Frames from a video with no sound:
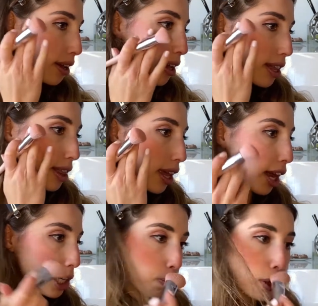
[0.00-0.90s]
I think I
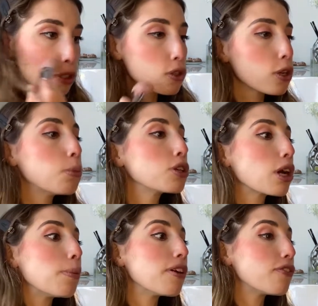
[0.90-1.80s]
just put too much
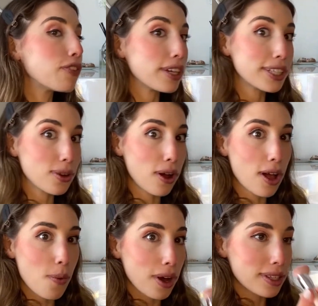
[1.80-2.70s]
on my face all
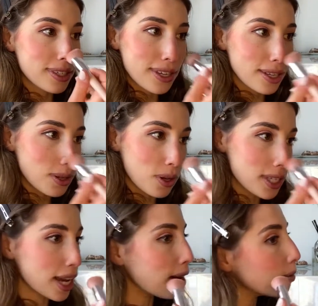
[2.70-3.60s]
at once, as you could
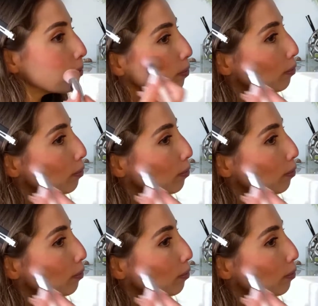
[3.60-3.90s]
tell.